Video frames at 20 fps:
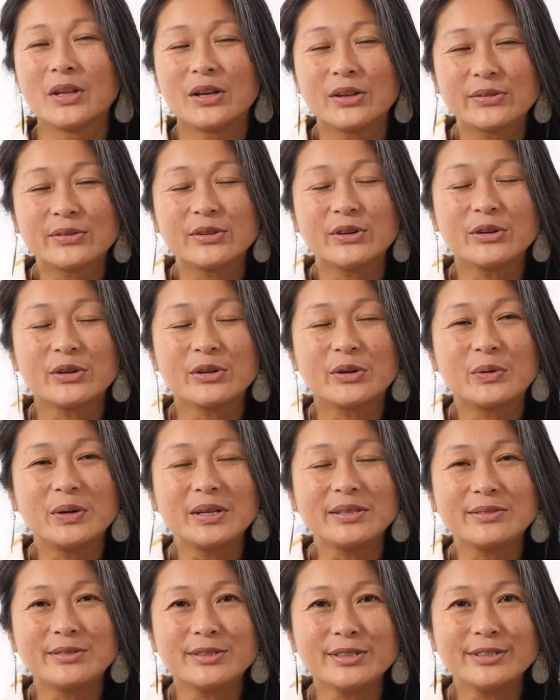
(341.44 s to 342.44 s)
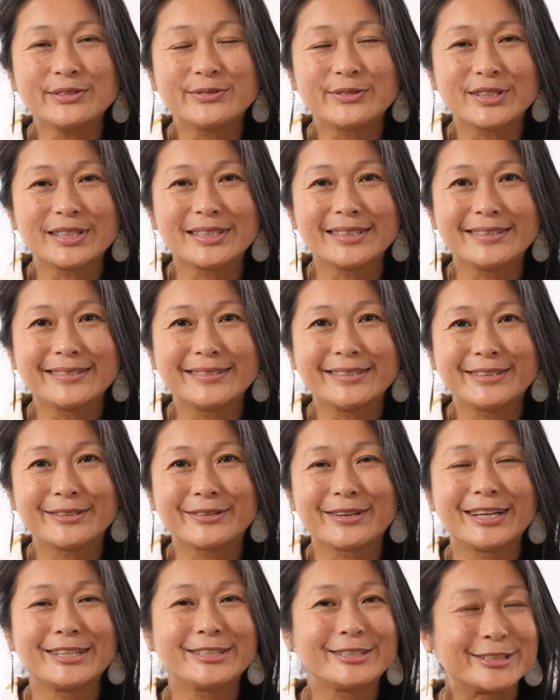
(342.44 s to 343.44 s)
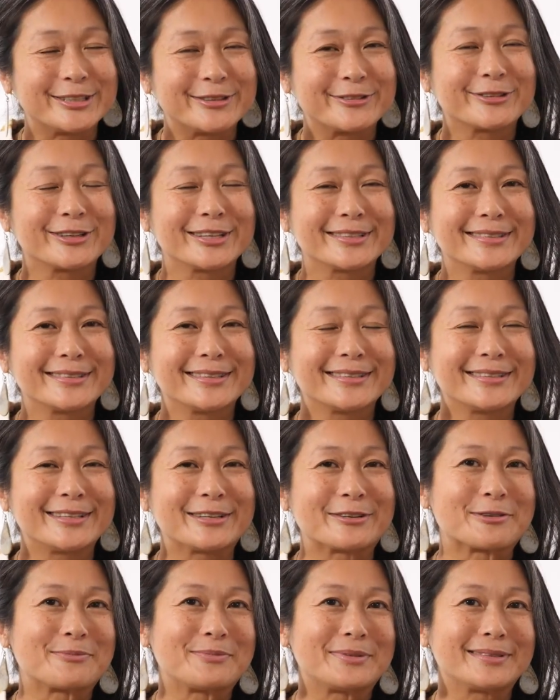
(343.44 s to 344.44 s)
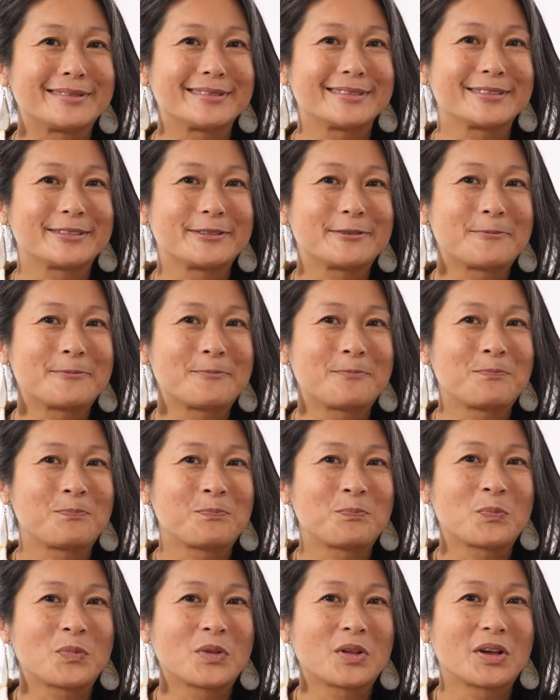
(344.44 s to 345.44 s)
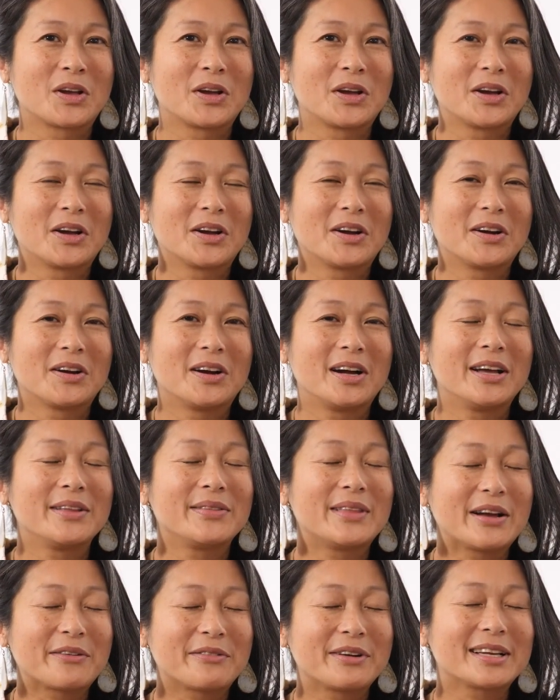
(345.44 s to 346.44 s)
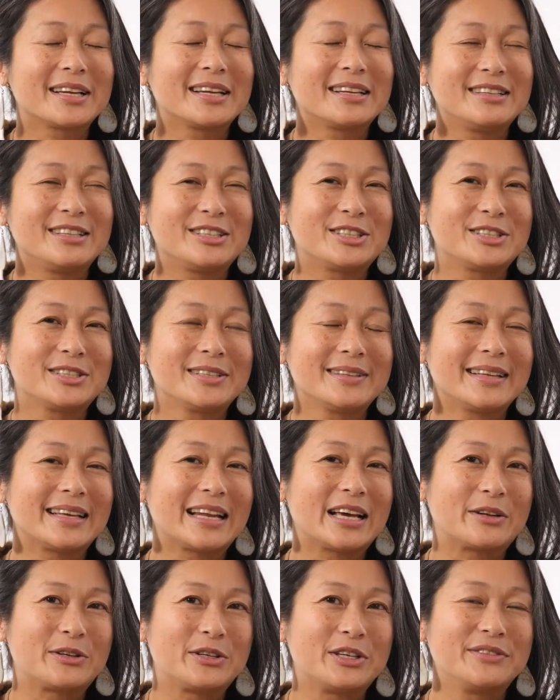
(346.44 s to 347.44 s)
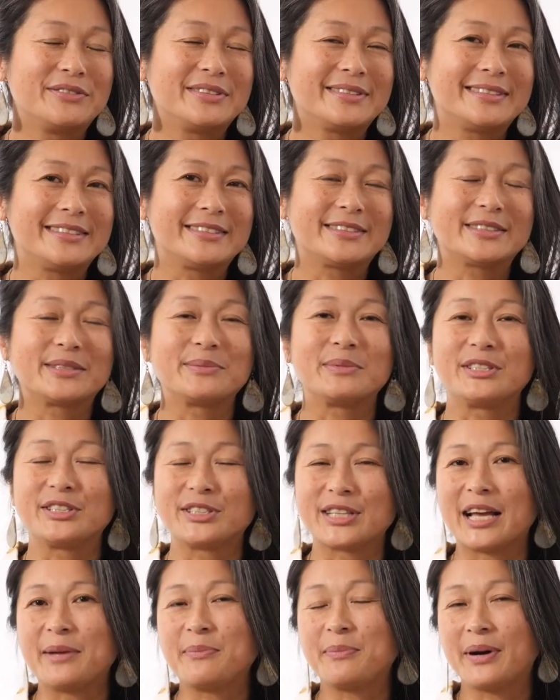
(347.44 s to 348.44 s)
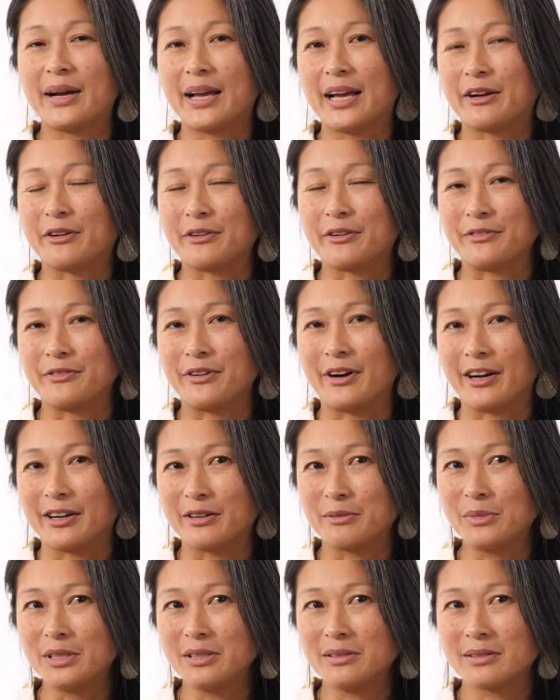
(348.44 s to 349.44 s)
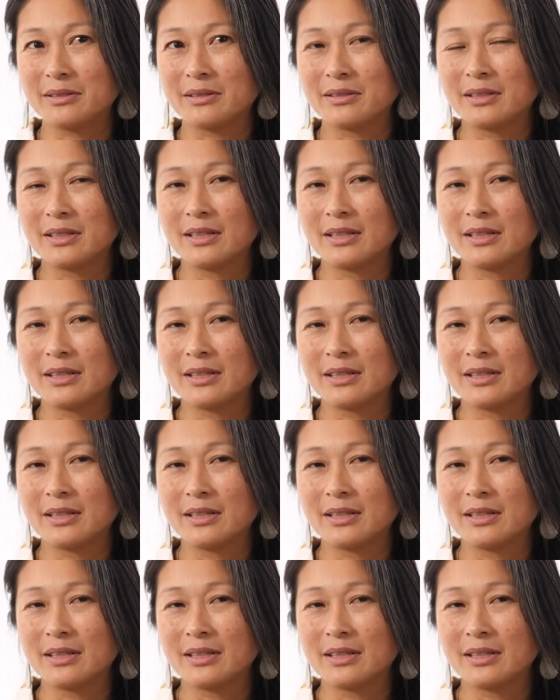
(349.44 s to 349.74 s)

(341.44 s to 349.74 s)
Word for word: So questions for consideration for us as therapists, right? That recognition that our nervous system is shaped by our environment,